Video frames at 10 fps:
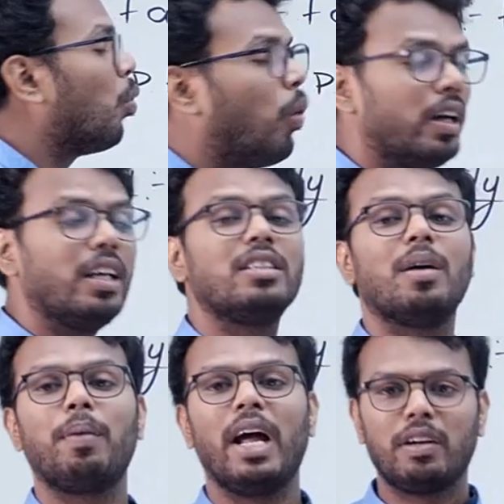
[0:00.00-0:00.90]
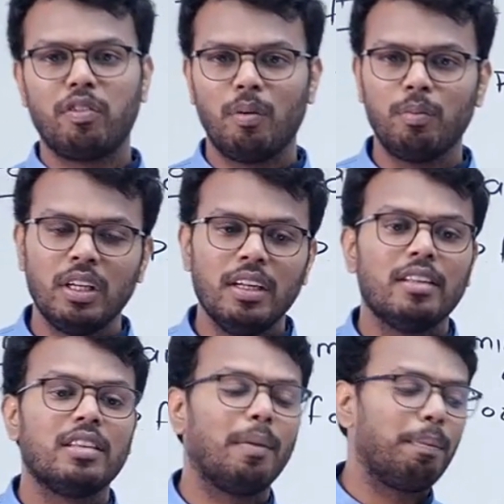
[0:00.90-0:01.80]
What is the platform?
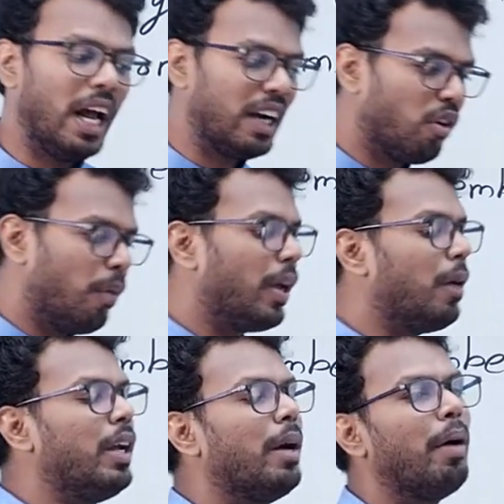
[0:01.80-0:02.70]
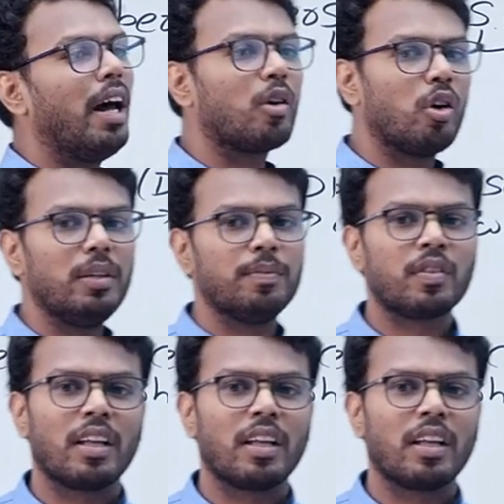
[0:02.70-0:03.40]
The platform may be a balcony.